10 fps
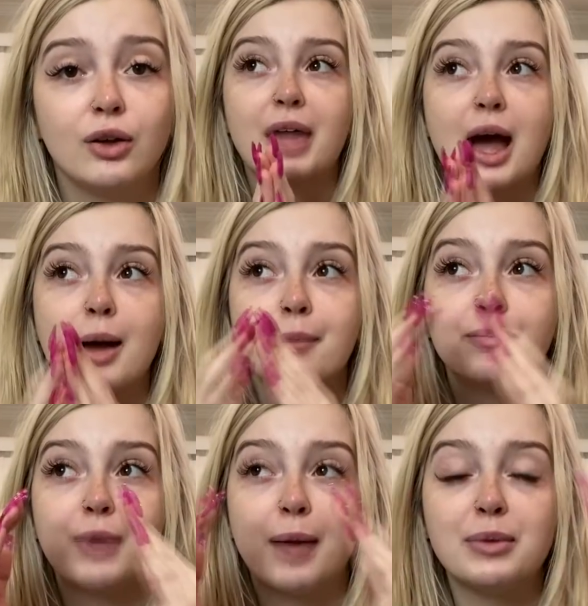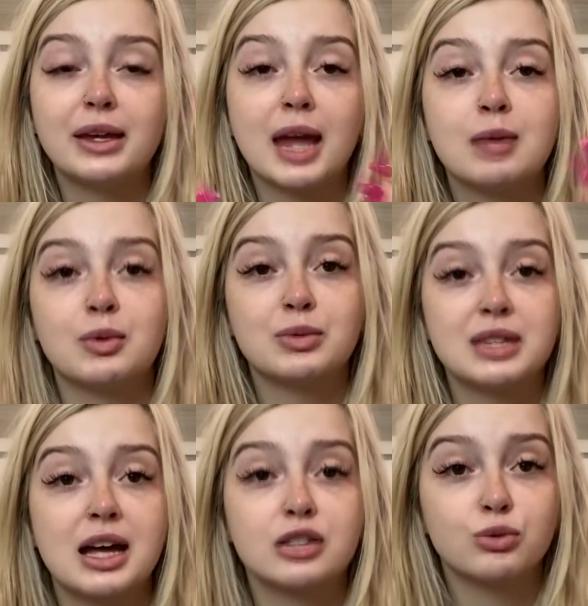that I became
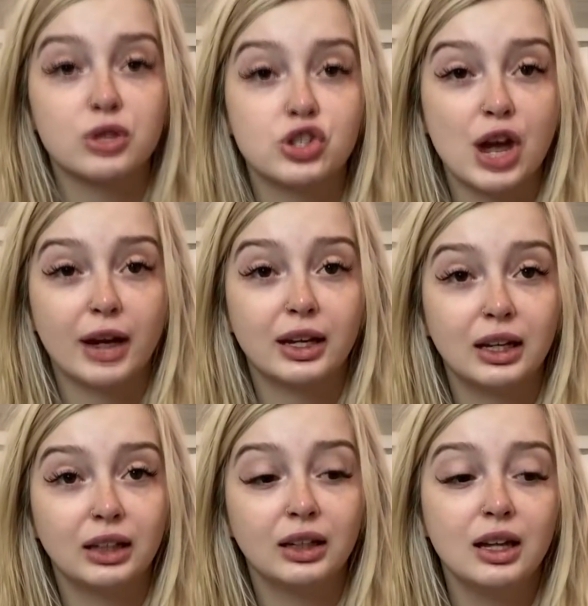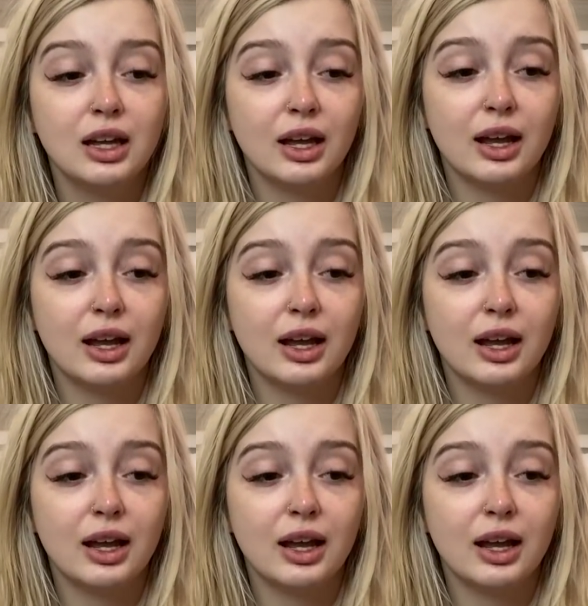obsessed with checking,